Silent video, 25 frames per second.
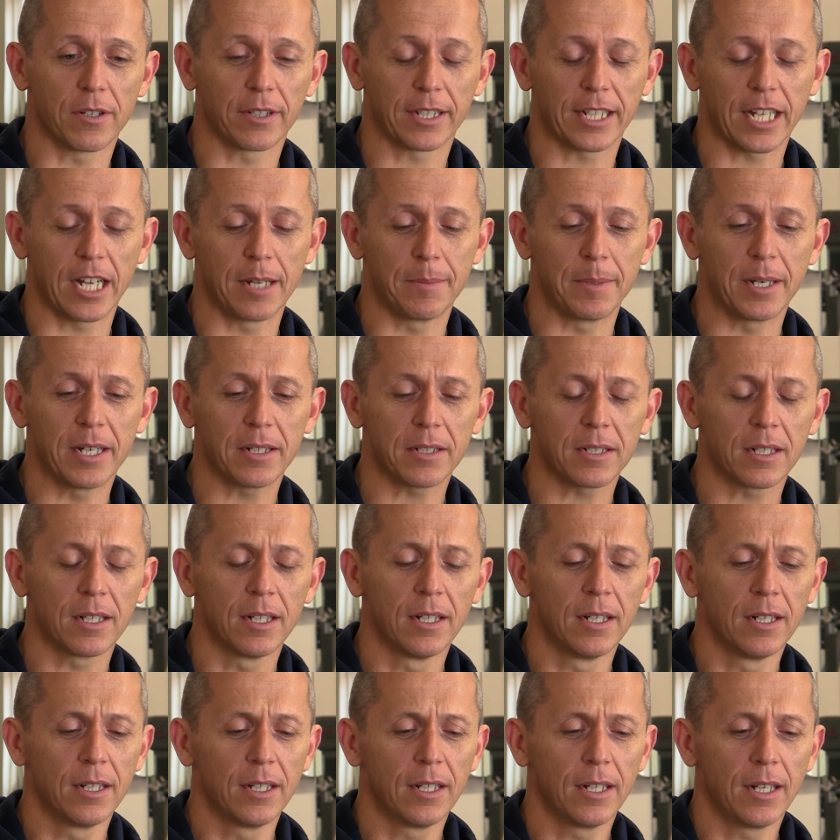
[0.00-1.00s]
on it came out,
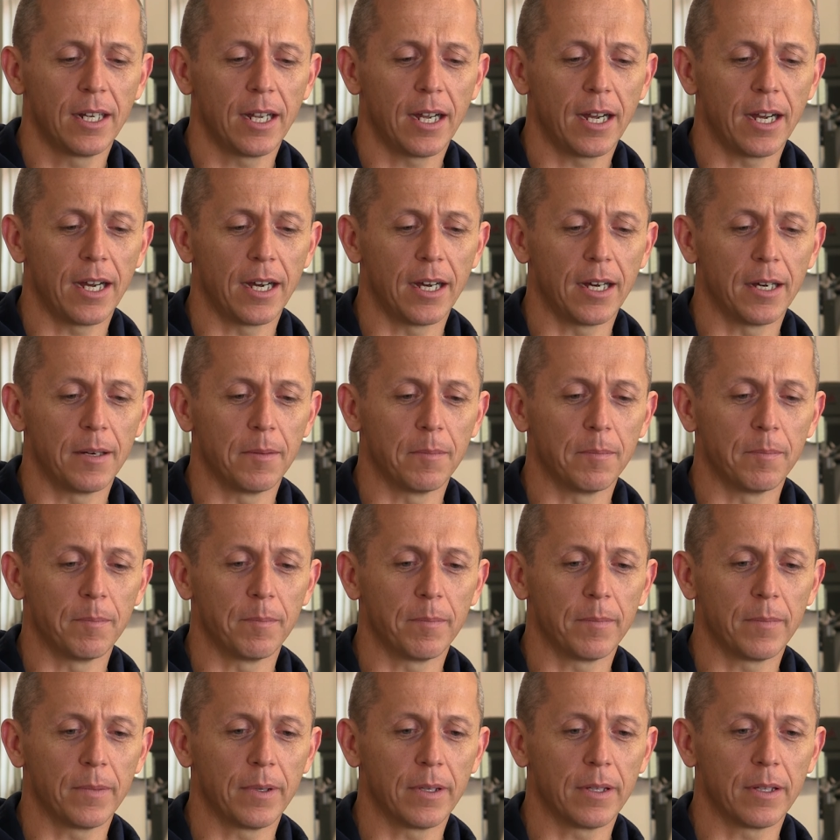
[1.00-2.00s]

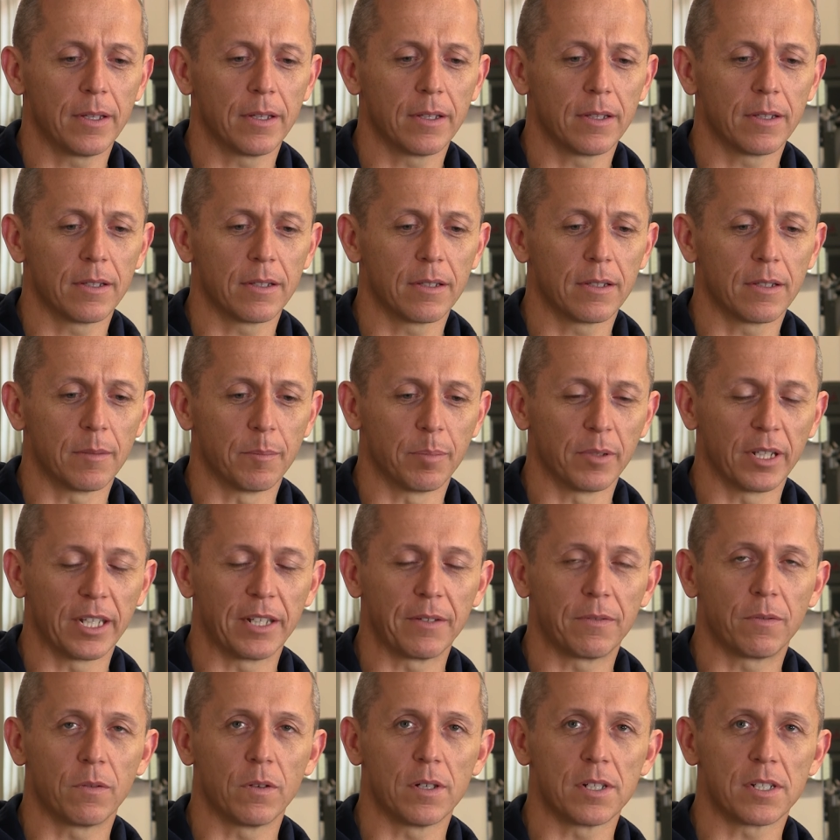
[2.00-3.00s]
the
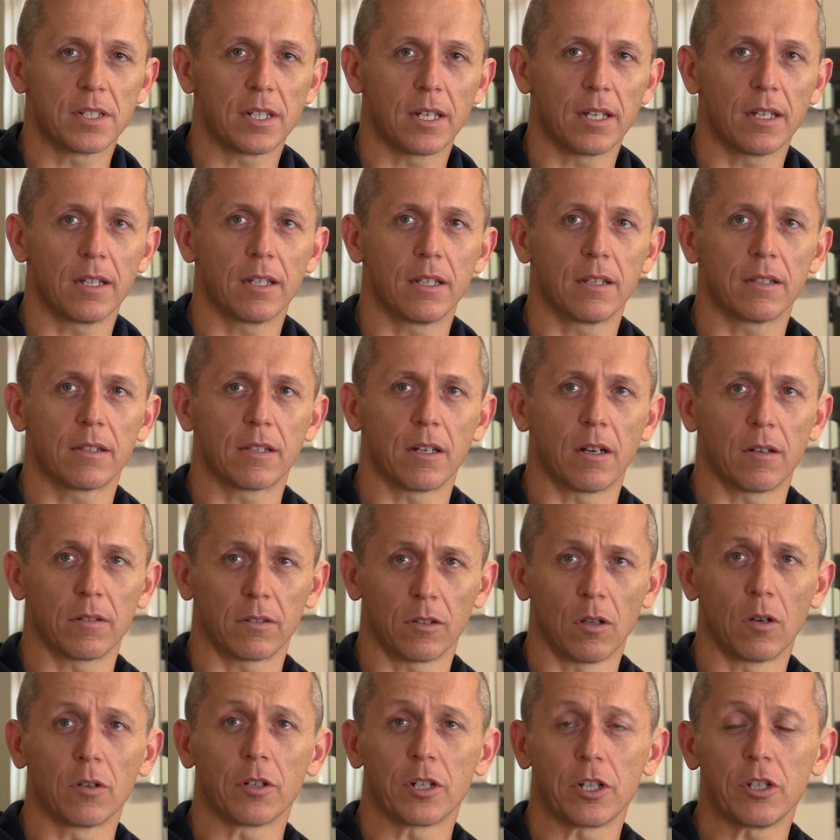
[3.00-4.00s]
belief was that the
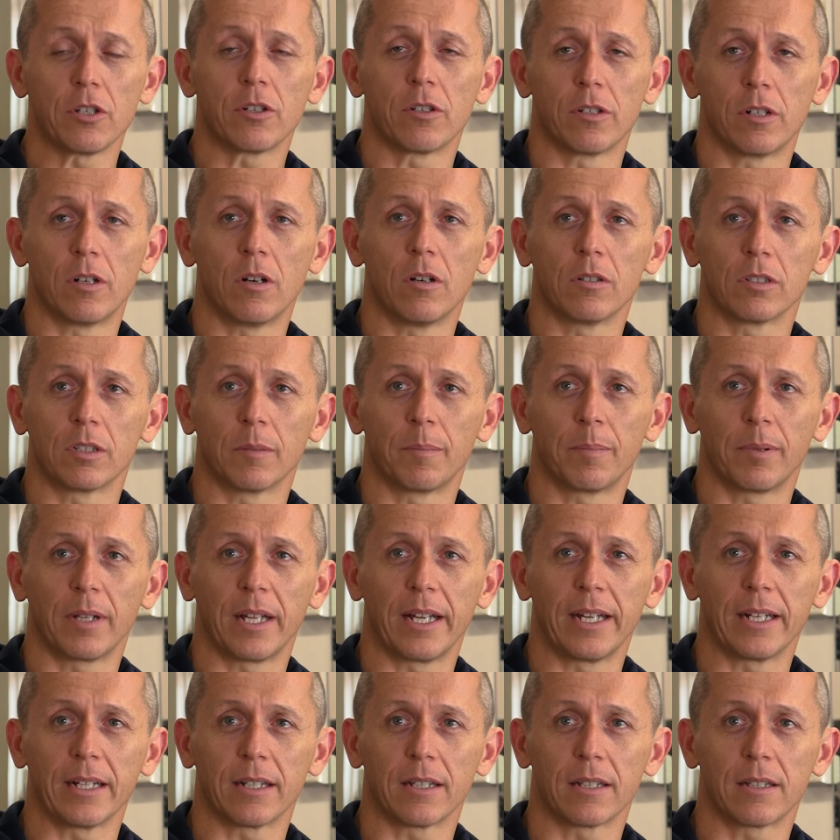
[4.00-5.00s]
longer you could hold the
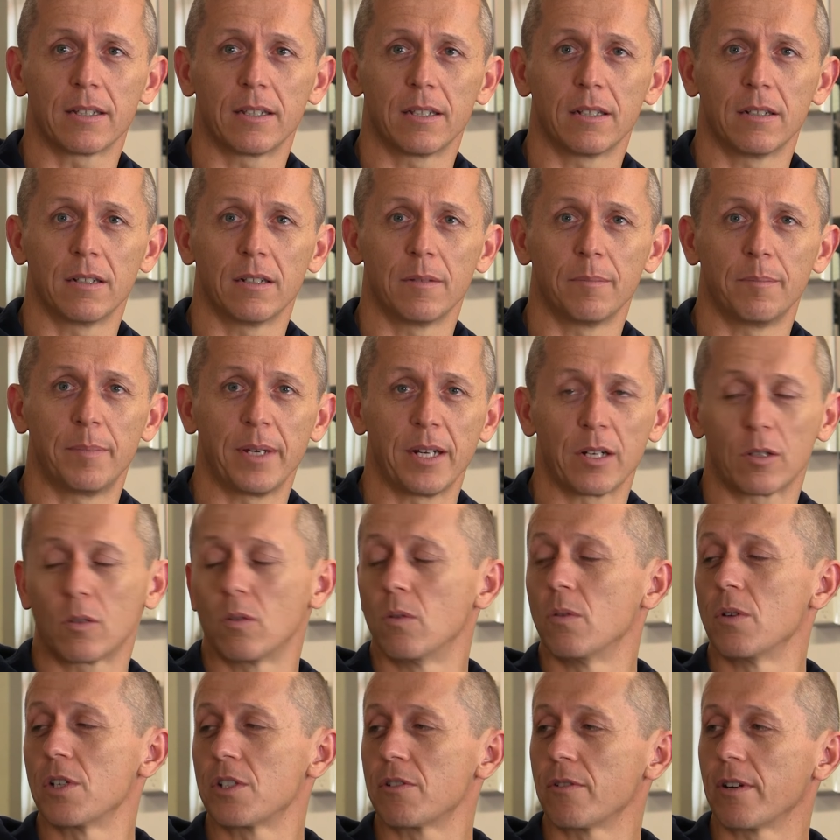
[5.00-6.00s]
plank, the better
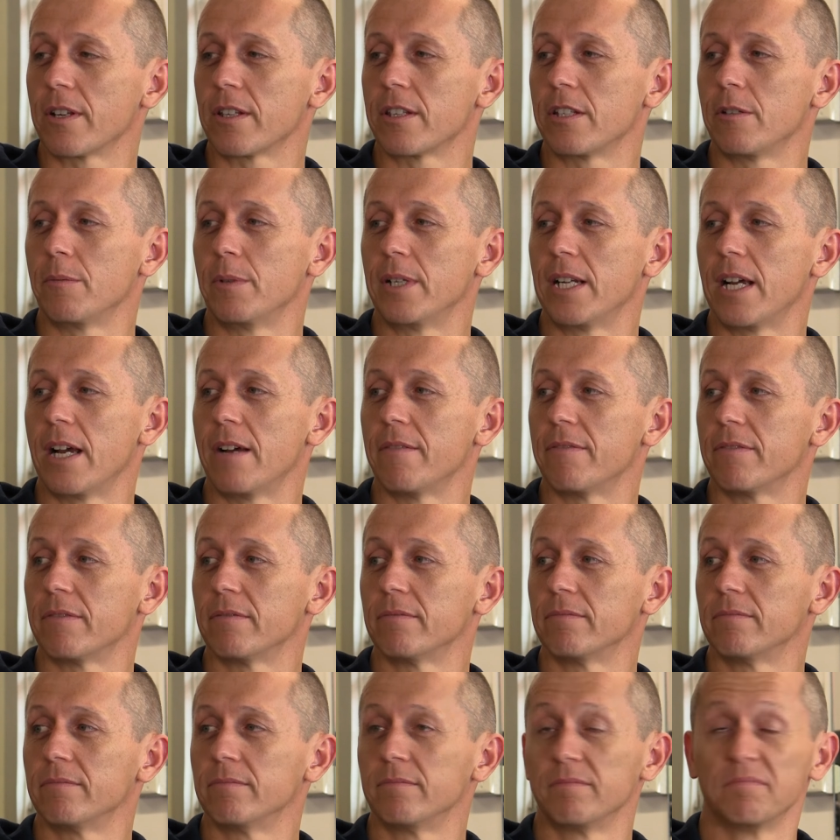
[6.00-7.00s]
core strength you would have.
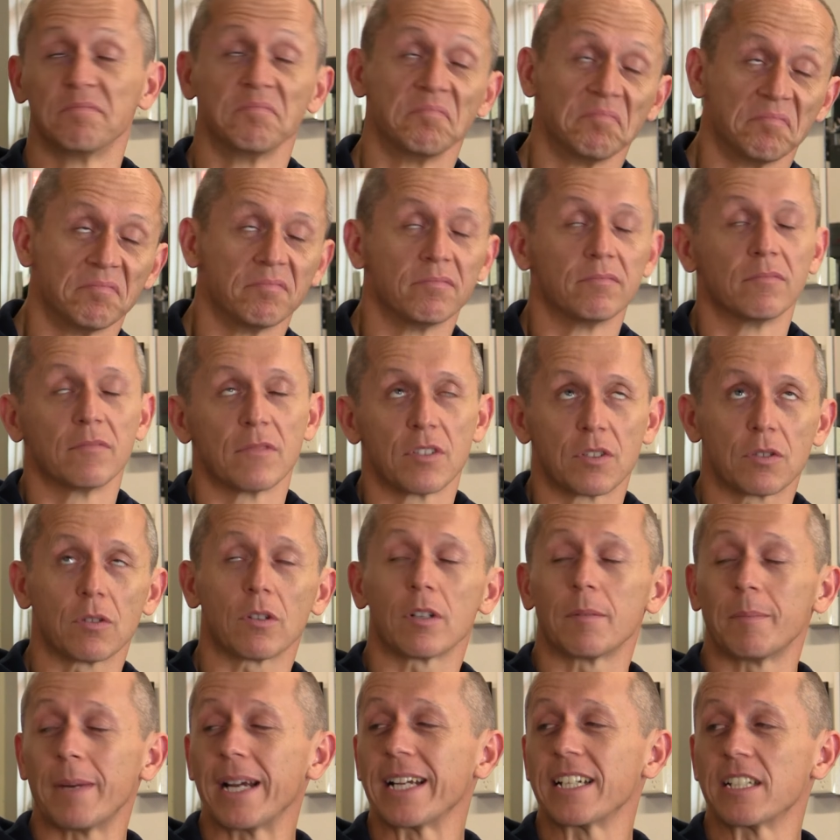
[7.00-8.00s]

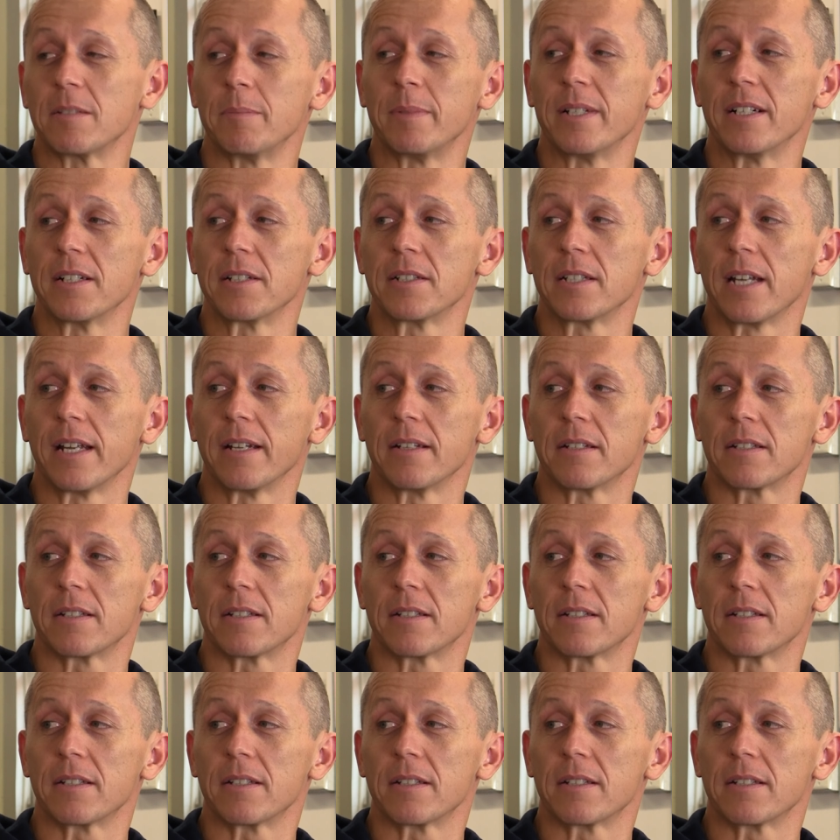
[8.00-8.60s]
Sort of makes a bit of sense.